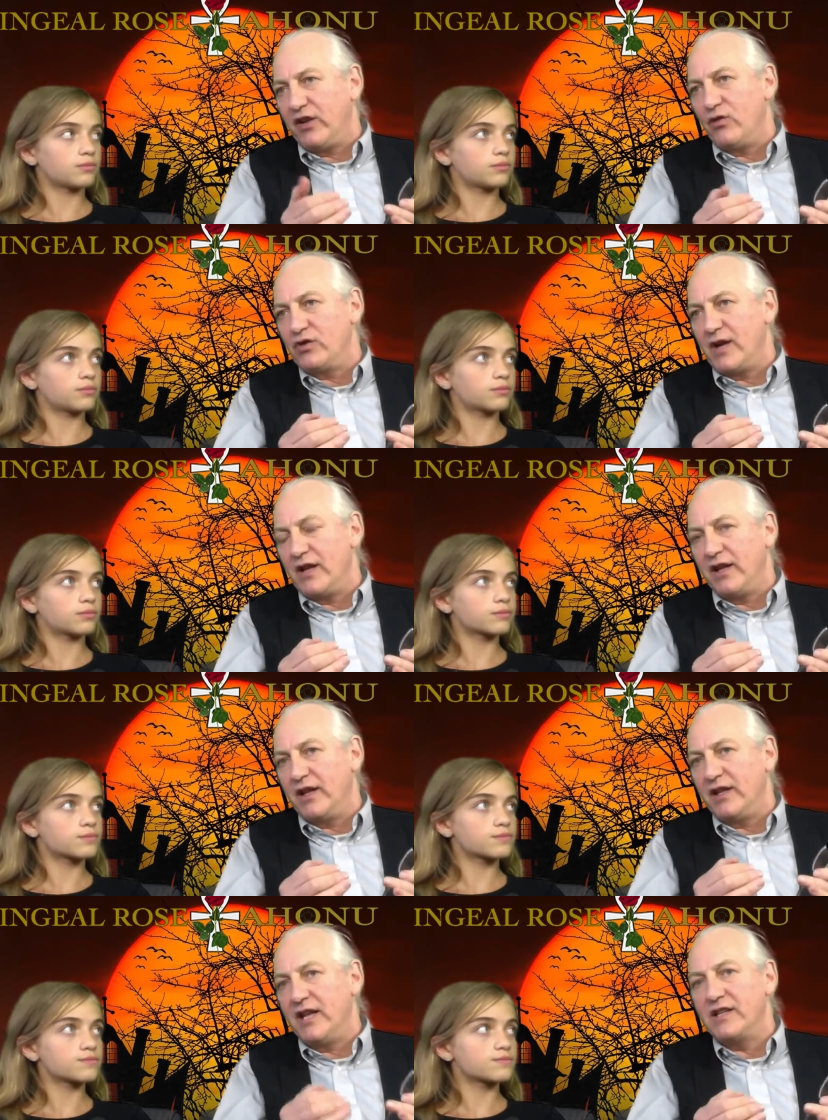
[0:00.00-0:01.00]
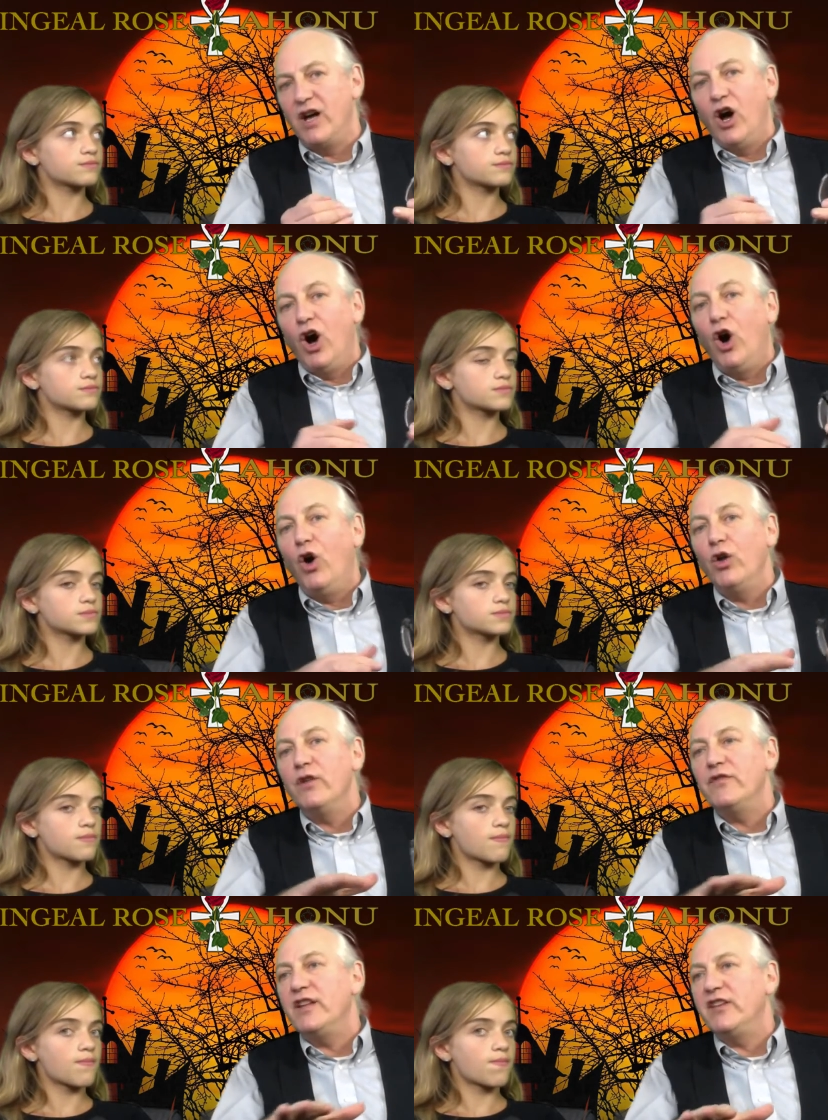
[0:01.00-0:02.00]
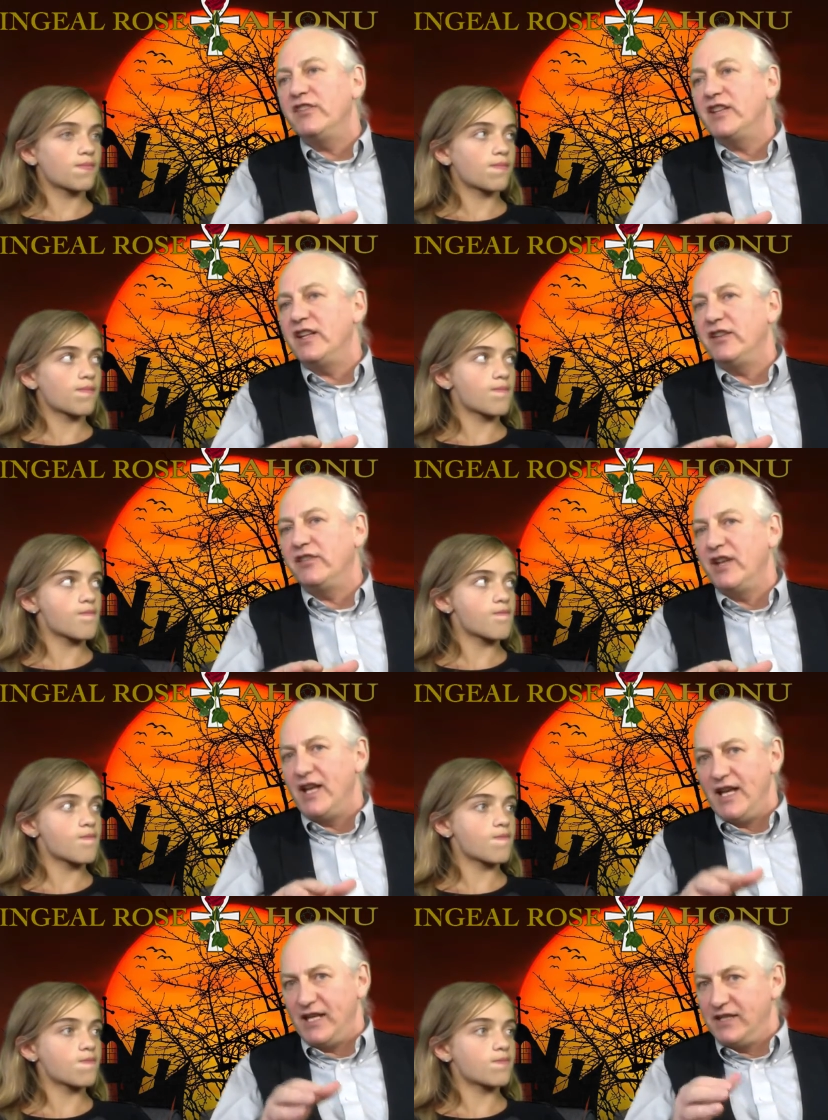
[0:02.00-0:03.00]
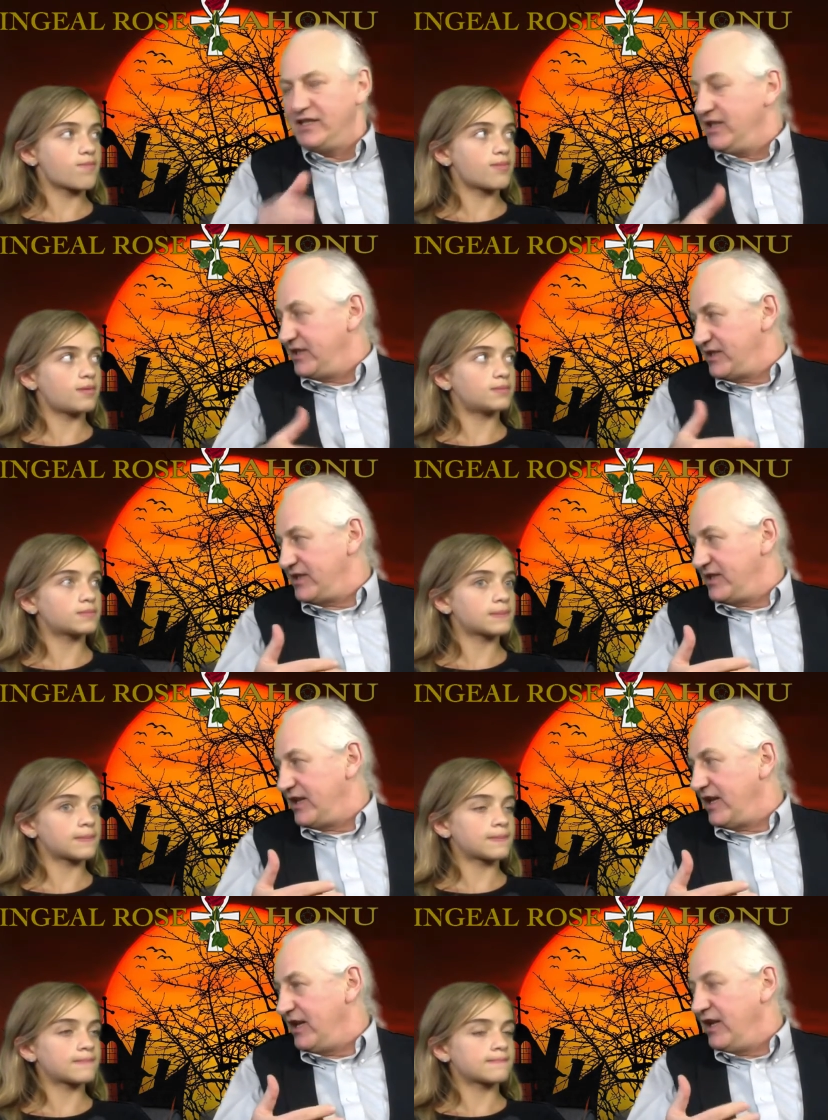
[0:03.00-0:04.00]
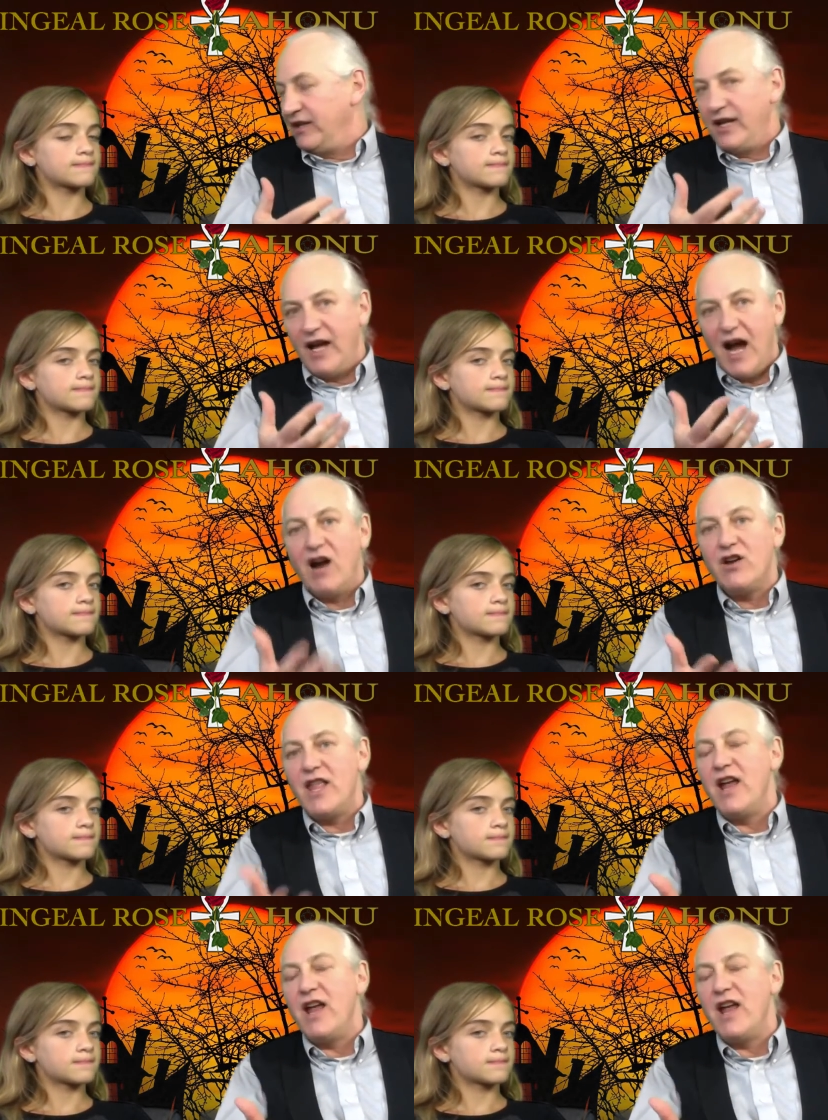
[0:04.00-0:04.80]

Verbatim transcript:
Speaker 1: say no to anything that all of these things exist they they are